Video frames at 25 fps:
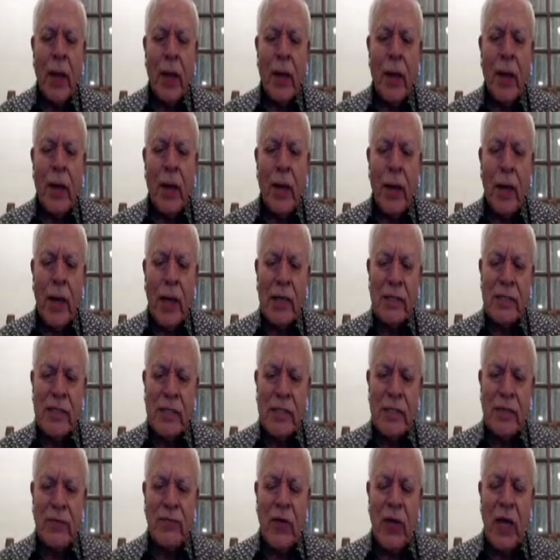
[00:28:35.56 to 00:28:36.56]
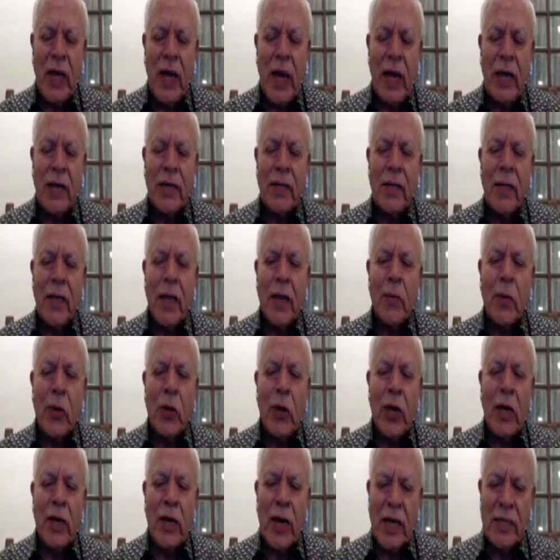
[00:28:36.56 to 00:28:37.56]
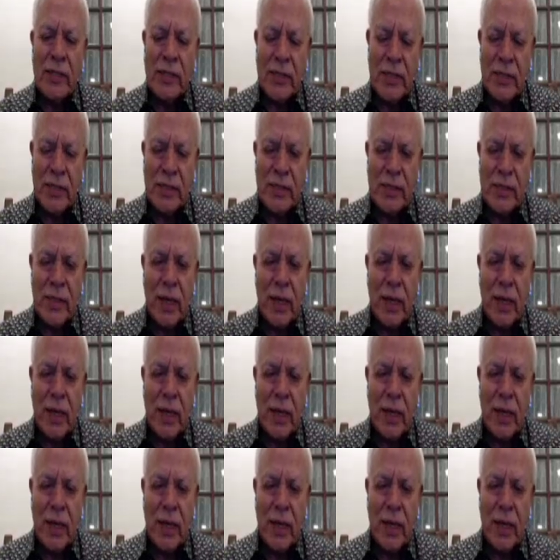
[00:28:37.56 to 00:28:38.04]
Ajay, we had the Ebola crisis.